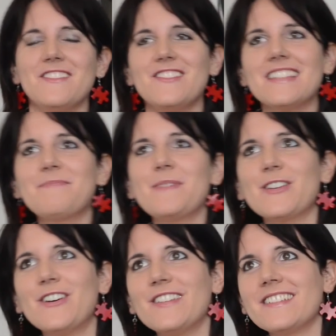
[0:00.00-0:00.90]
Just
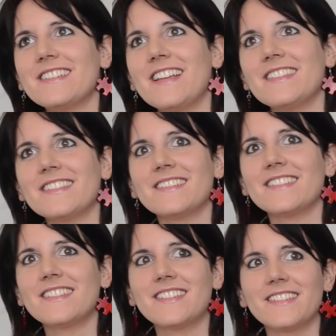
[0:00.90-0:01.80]
because it
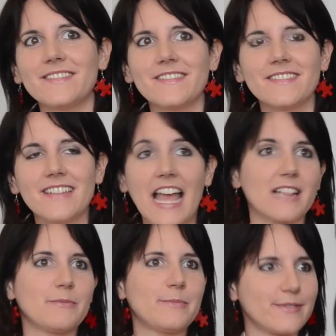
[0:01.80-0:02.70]
doesn't
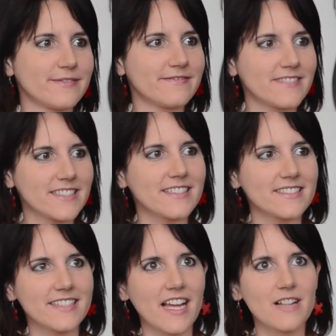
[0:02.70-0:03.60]
help, it
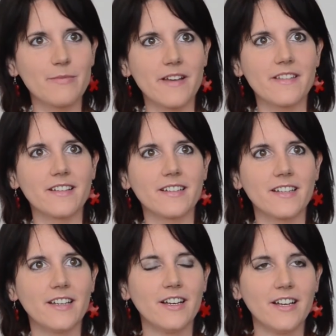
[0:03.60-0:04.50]
doesn't help. I think
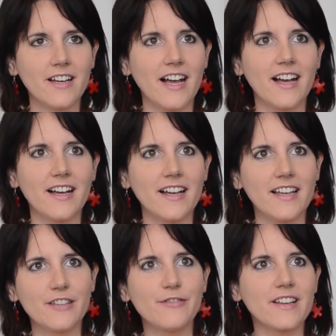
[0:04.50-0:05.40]

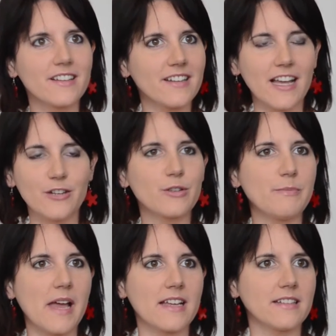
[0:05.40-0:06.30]
if I, I look
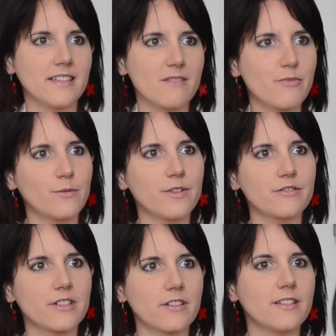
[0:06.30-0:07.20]
back and I probably
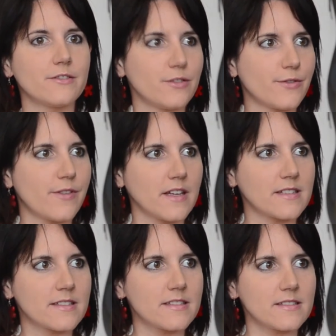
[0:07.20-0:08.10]
regret a few
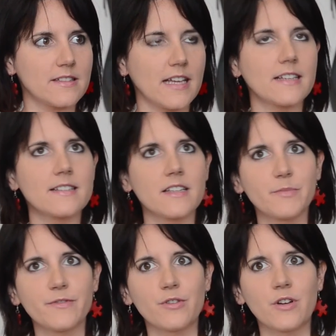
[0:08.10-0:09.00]
things. Like I said
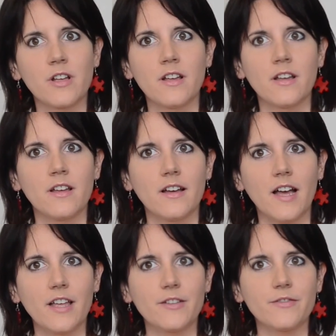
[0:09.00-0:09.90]
before,
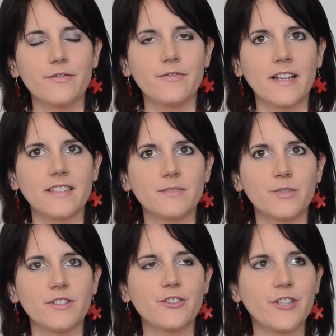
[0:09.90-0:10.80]
I find it
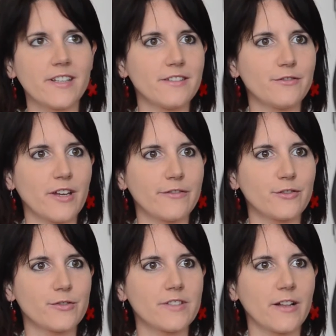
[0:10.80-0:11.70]
pretty shit if you have
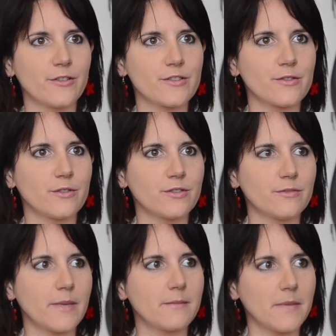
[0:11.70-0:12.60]
to sell your soul to
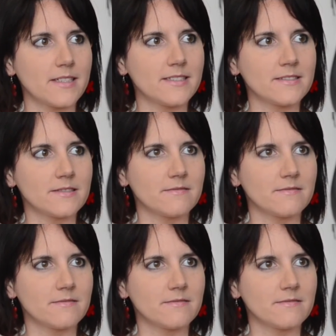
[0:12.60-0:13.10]
make money. Mm.